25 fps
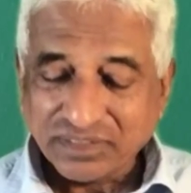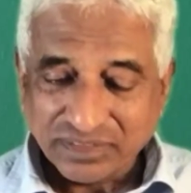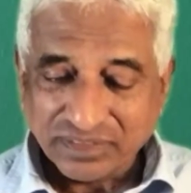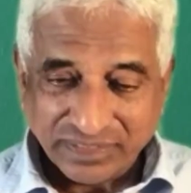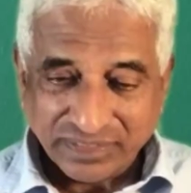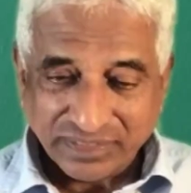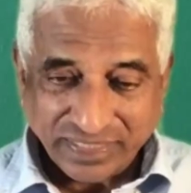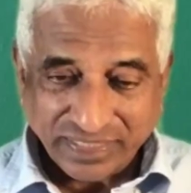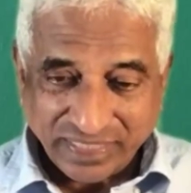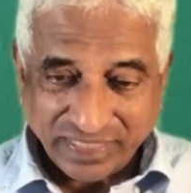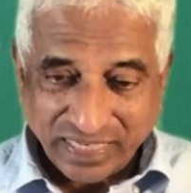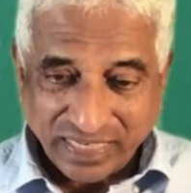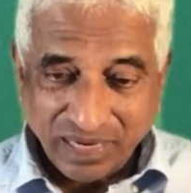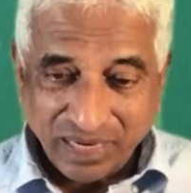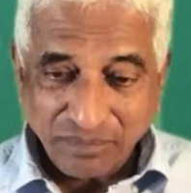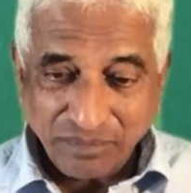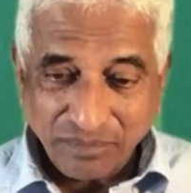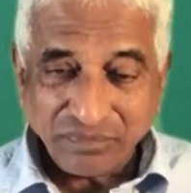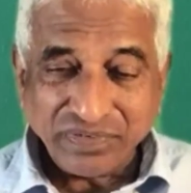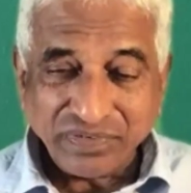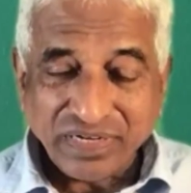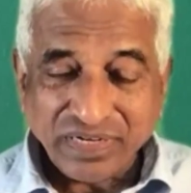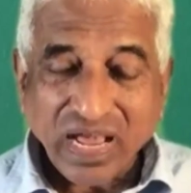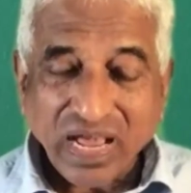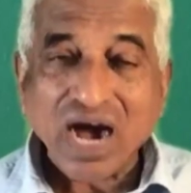They
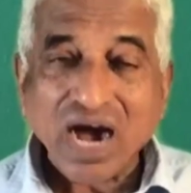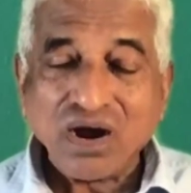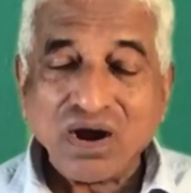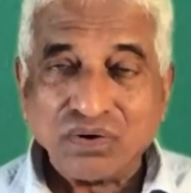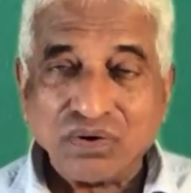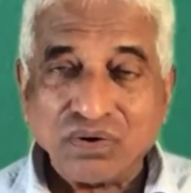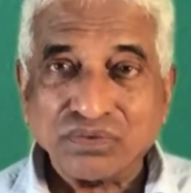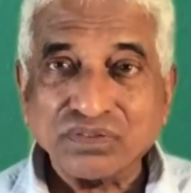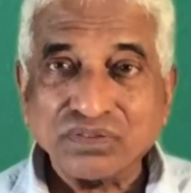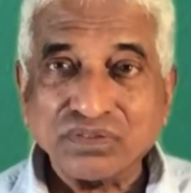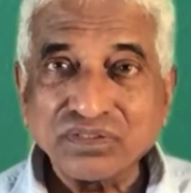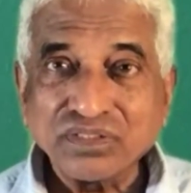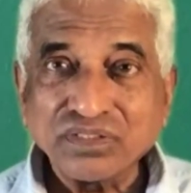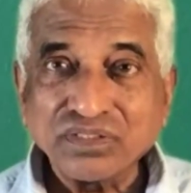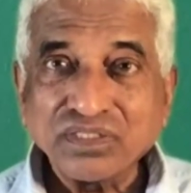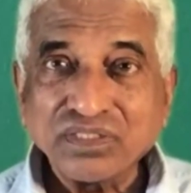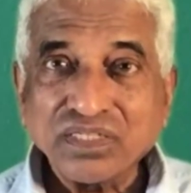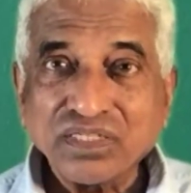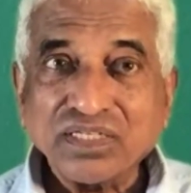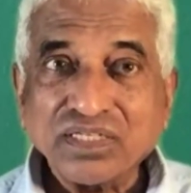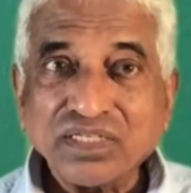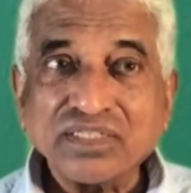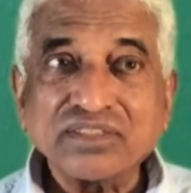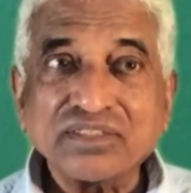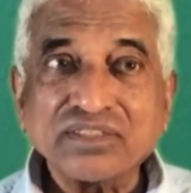came down
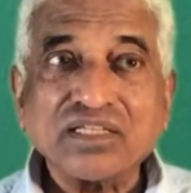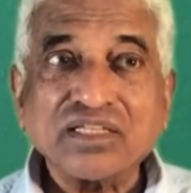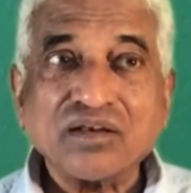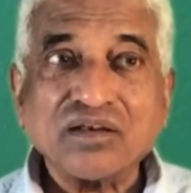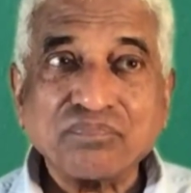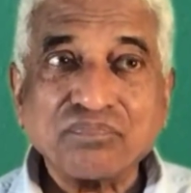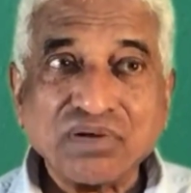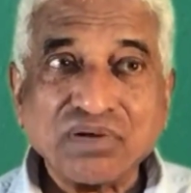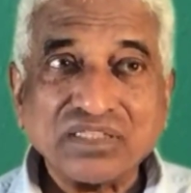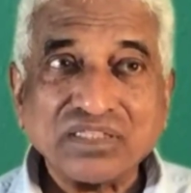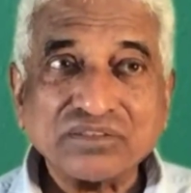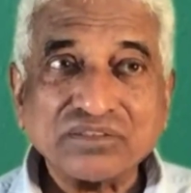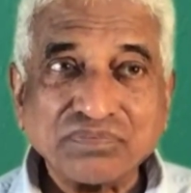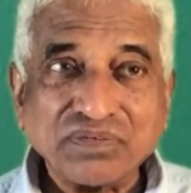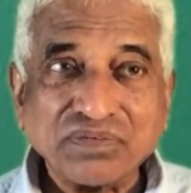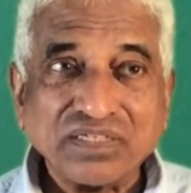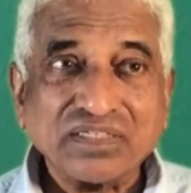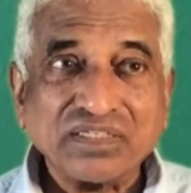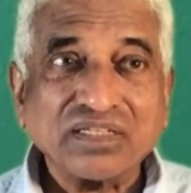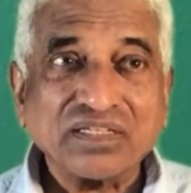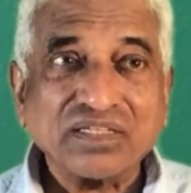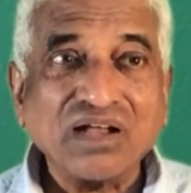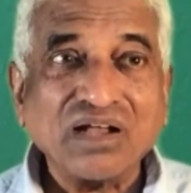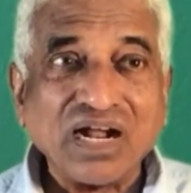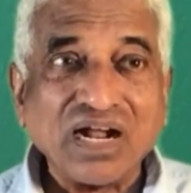in their
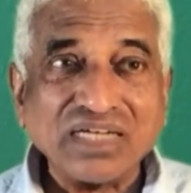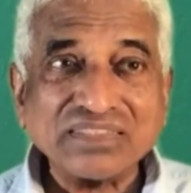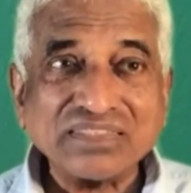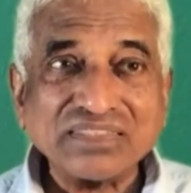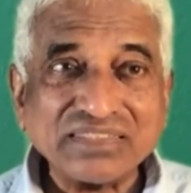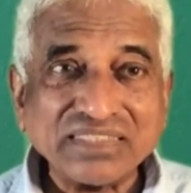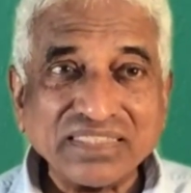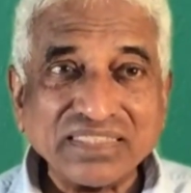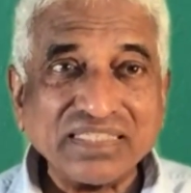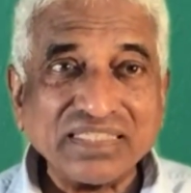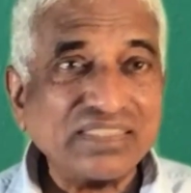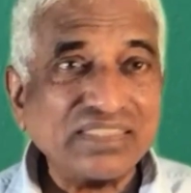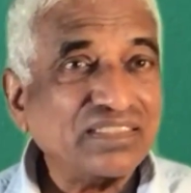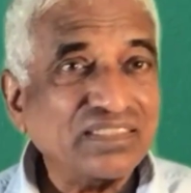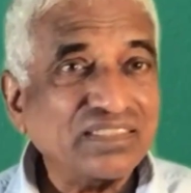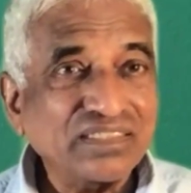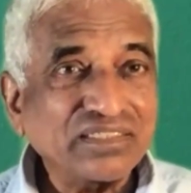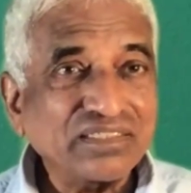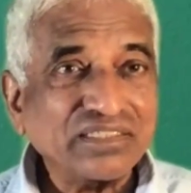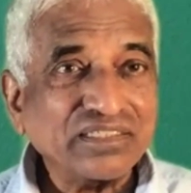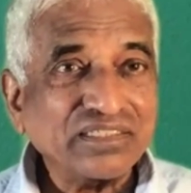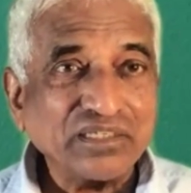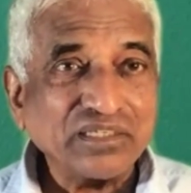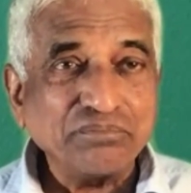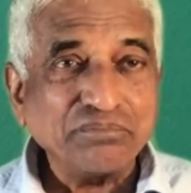prosperity. God said it,
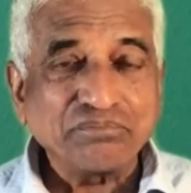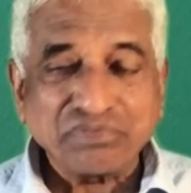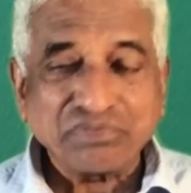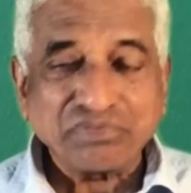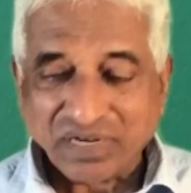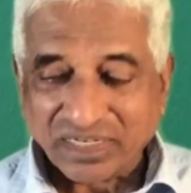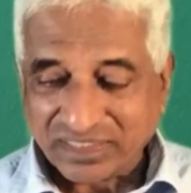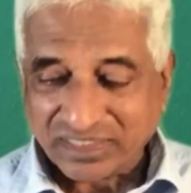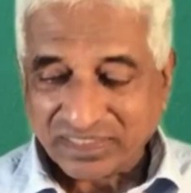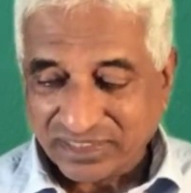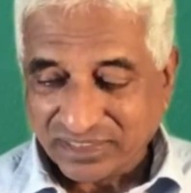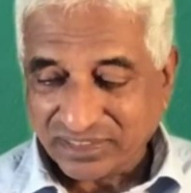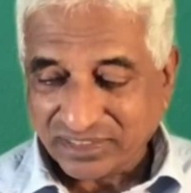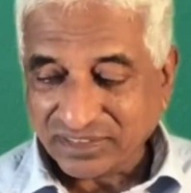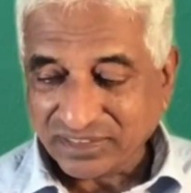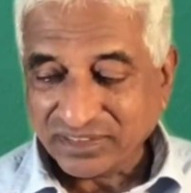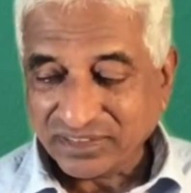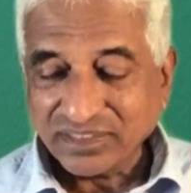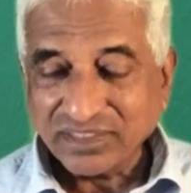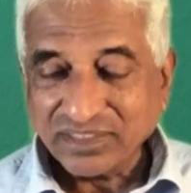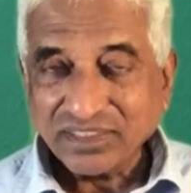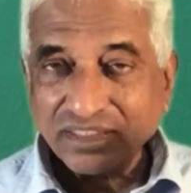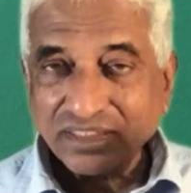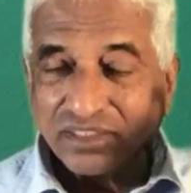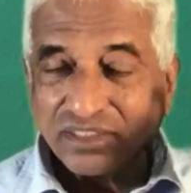He brought it.
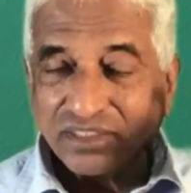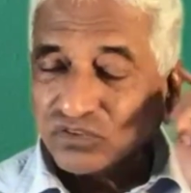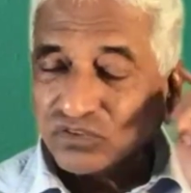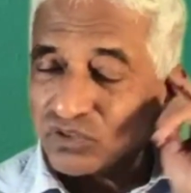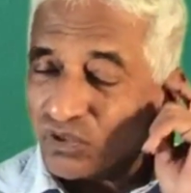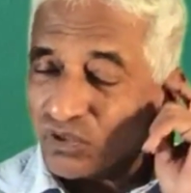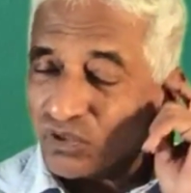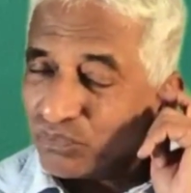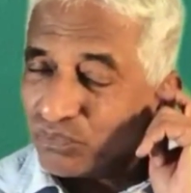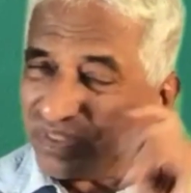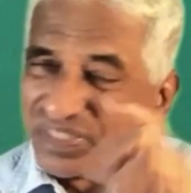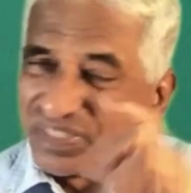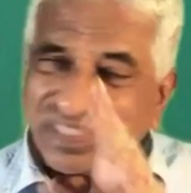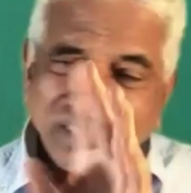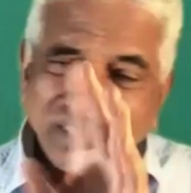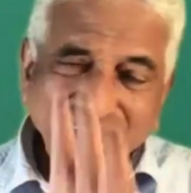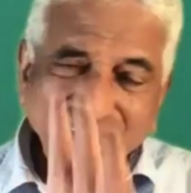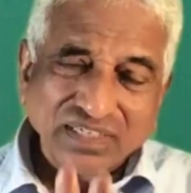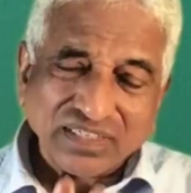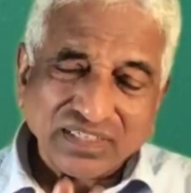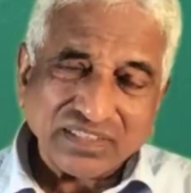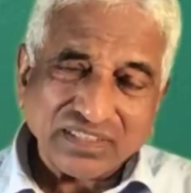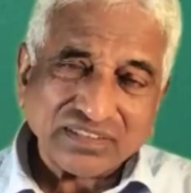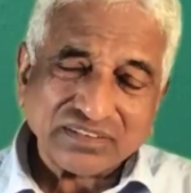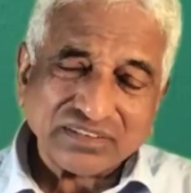So we need to
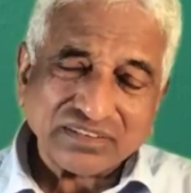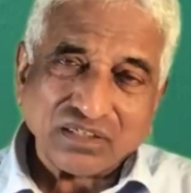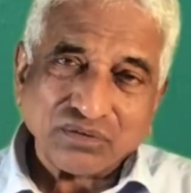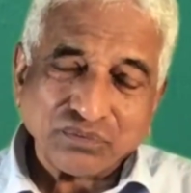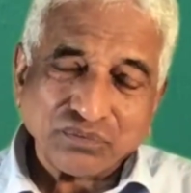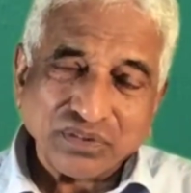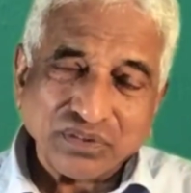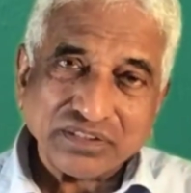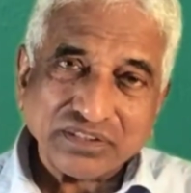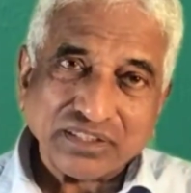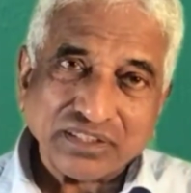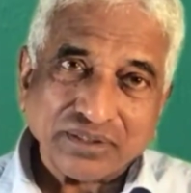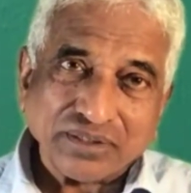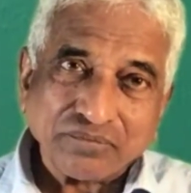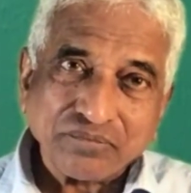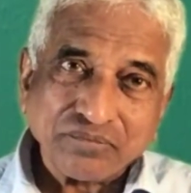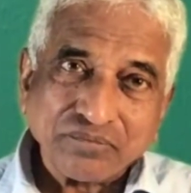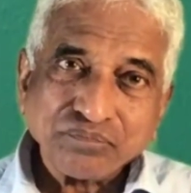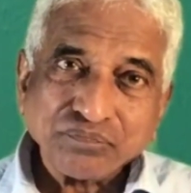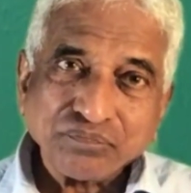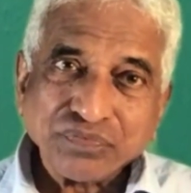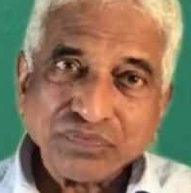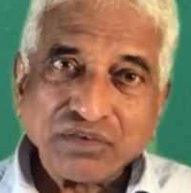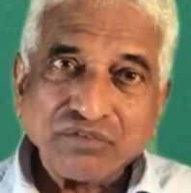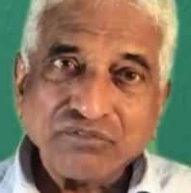understand one thing
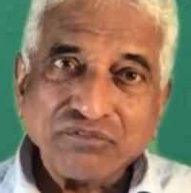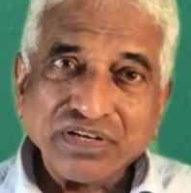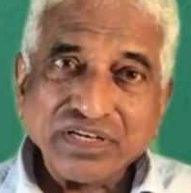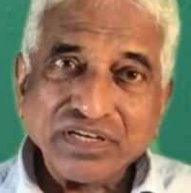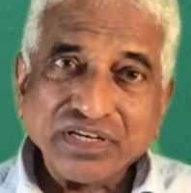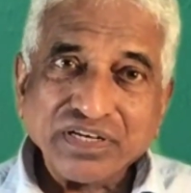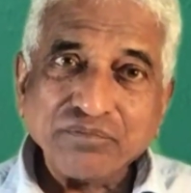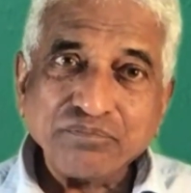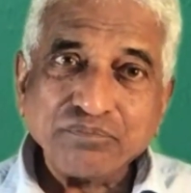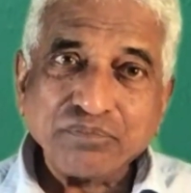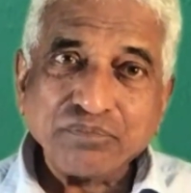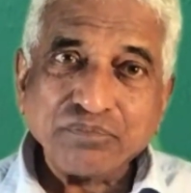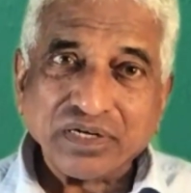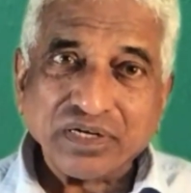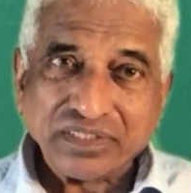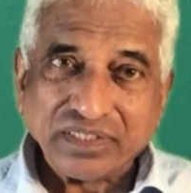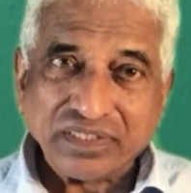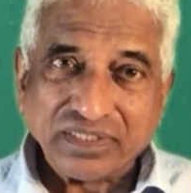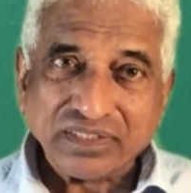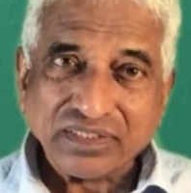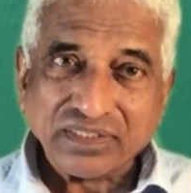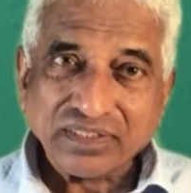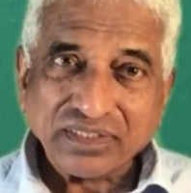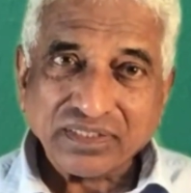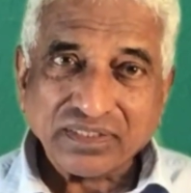very important.